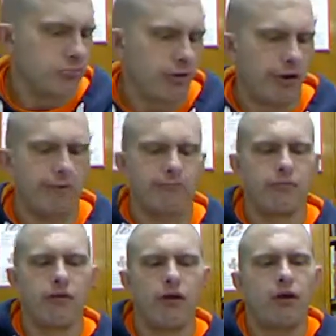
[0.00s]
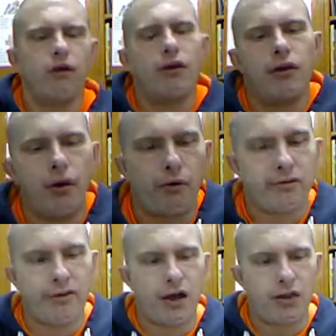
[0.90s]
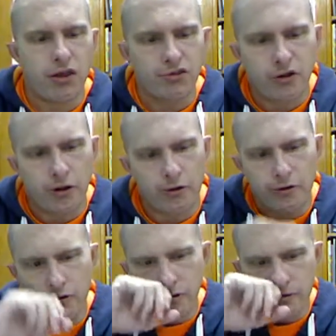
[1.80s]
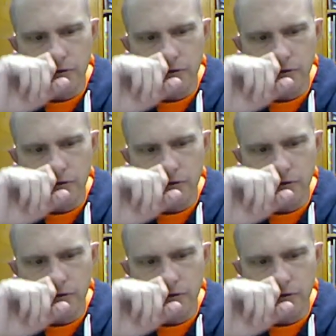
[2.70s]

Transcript: Okay. Now assign each colored